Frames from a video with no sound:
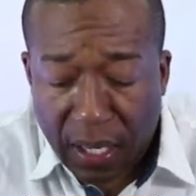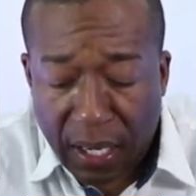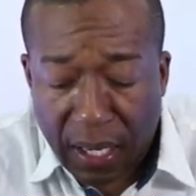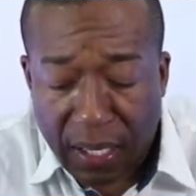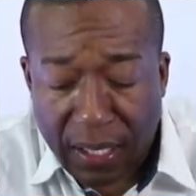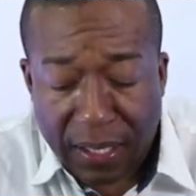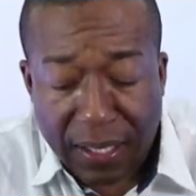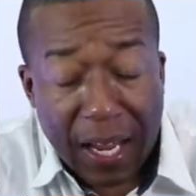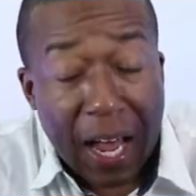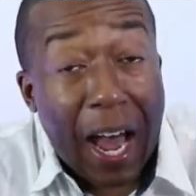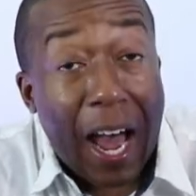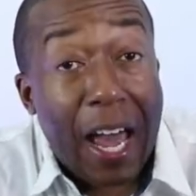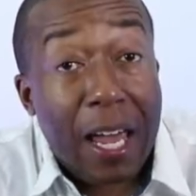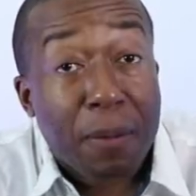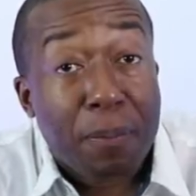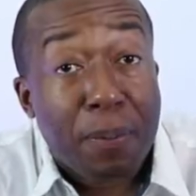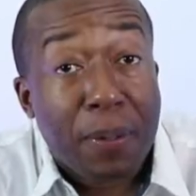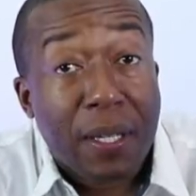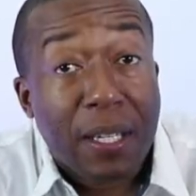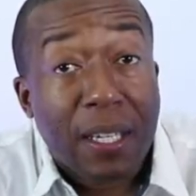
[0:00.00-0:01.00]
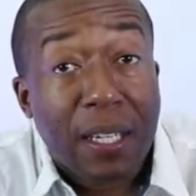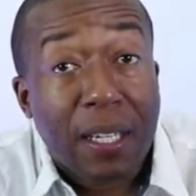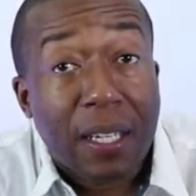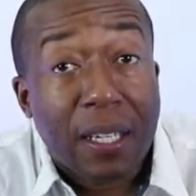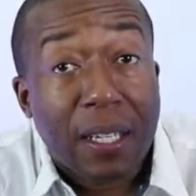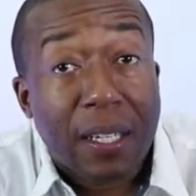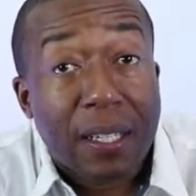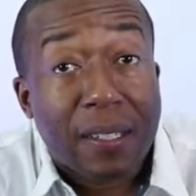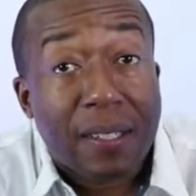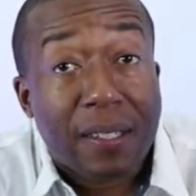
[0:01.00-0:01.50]
It is
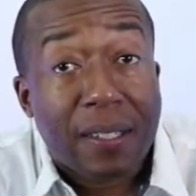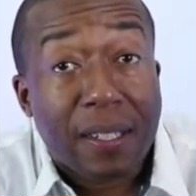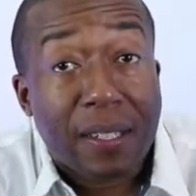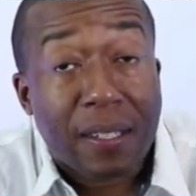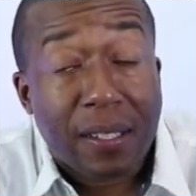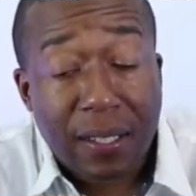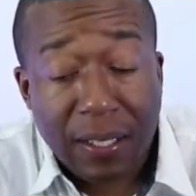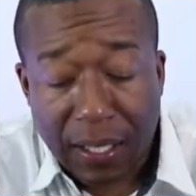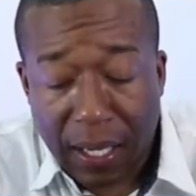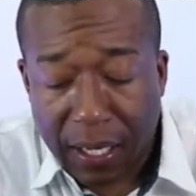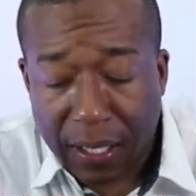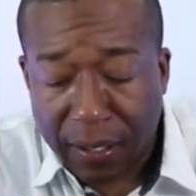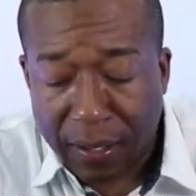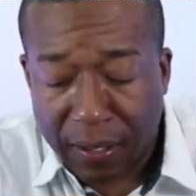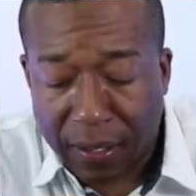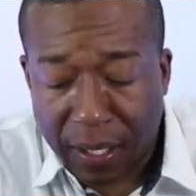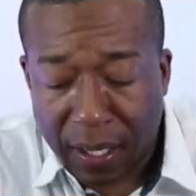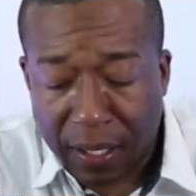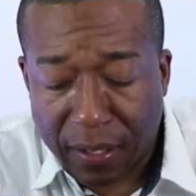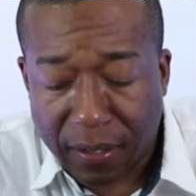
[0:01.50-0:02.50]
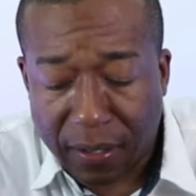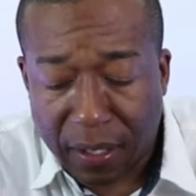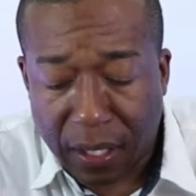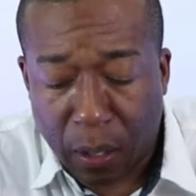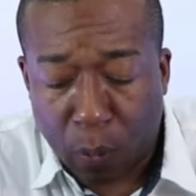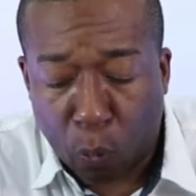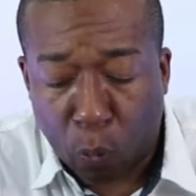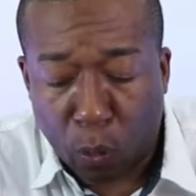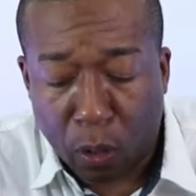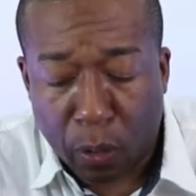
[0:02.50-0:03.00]
IP68 dust
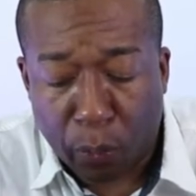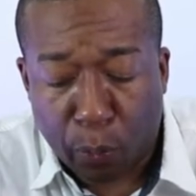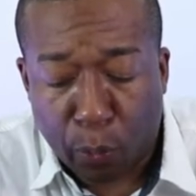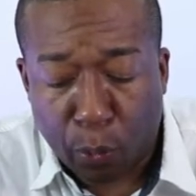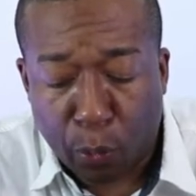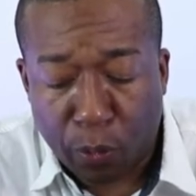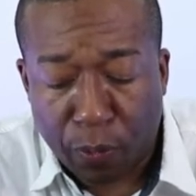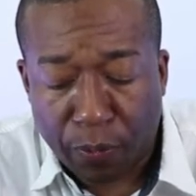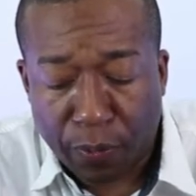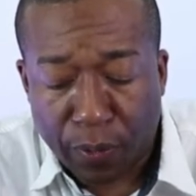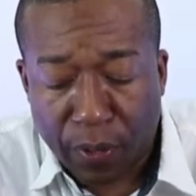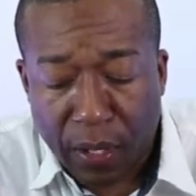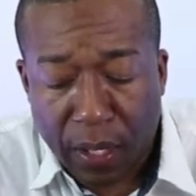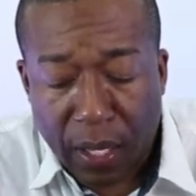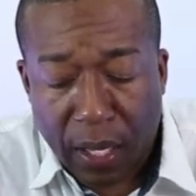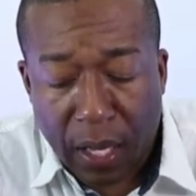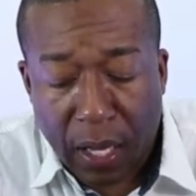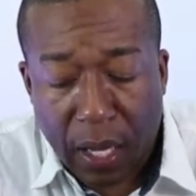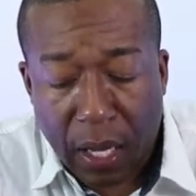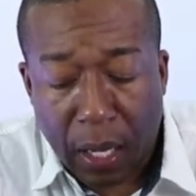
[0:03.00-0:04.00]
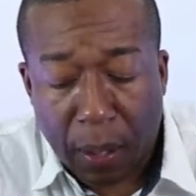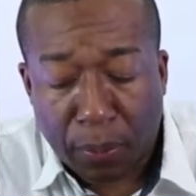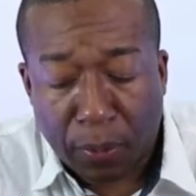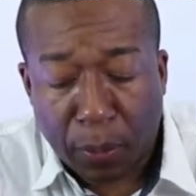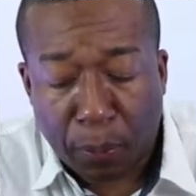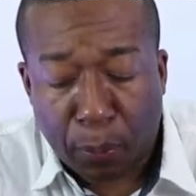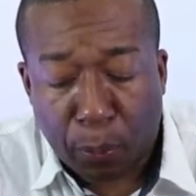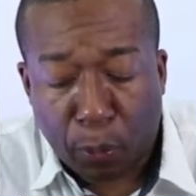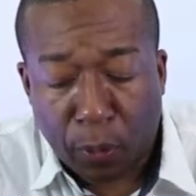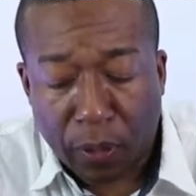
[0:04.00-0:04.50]
and waterproof, up
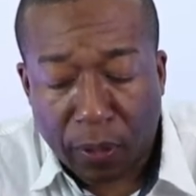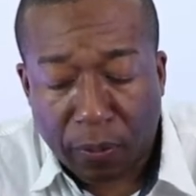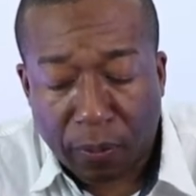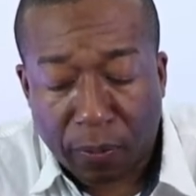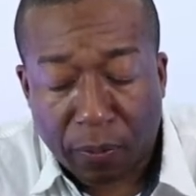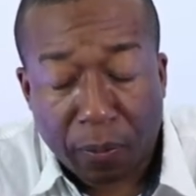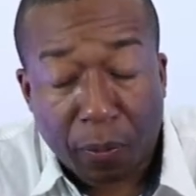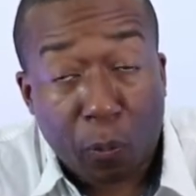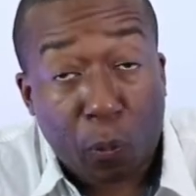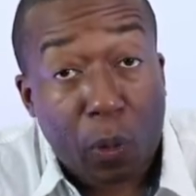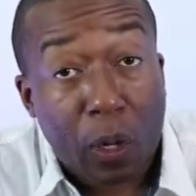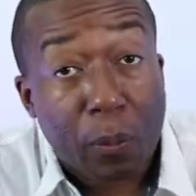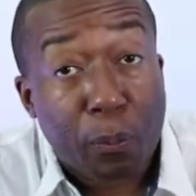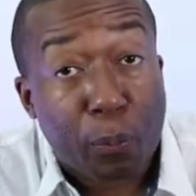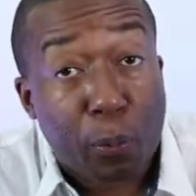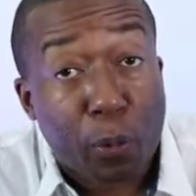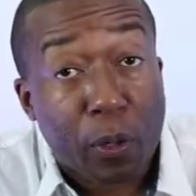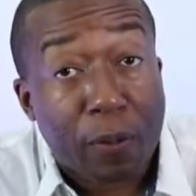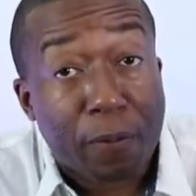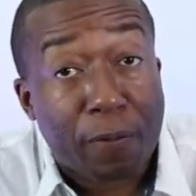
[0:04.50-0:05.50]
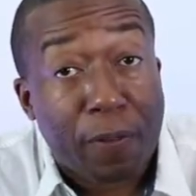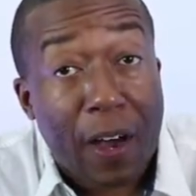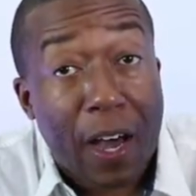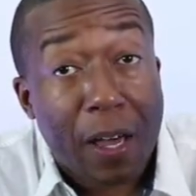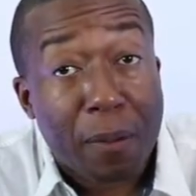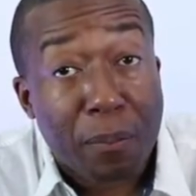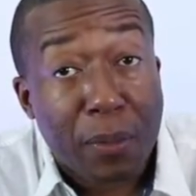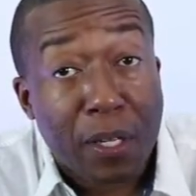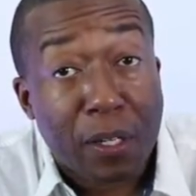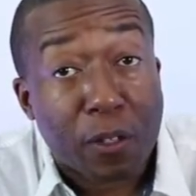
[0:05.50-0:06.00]
to
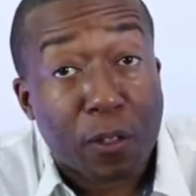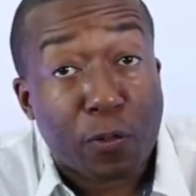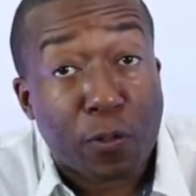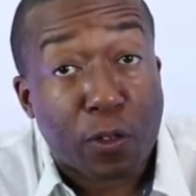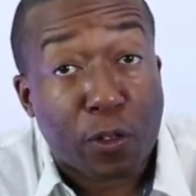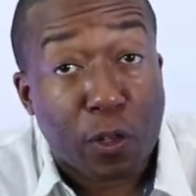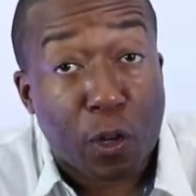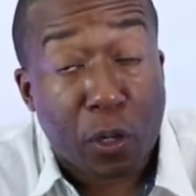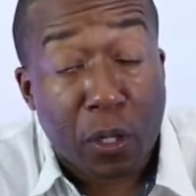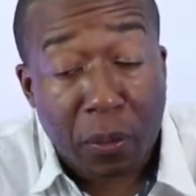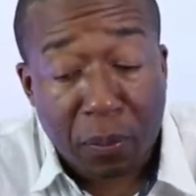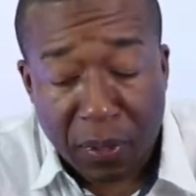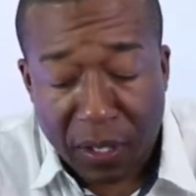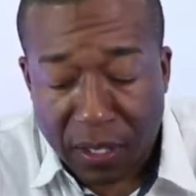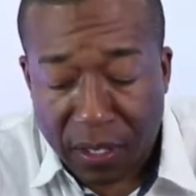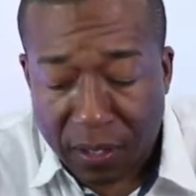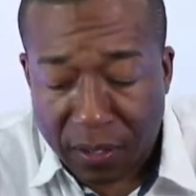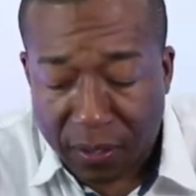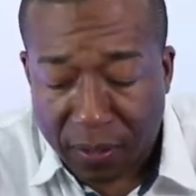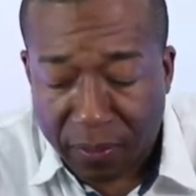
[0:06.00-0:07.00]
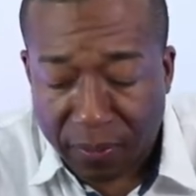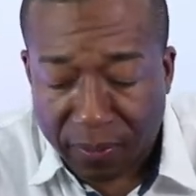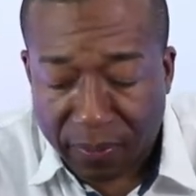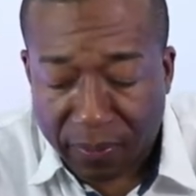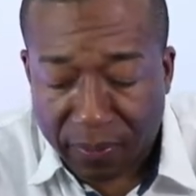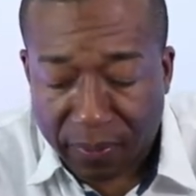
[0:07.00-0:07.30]
1.5 meters for 30 minutes.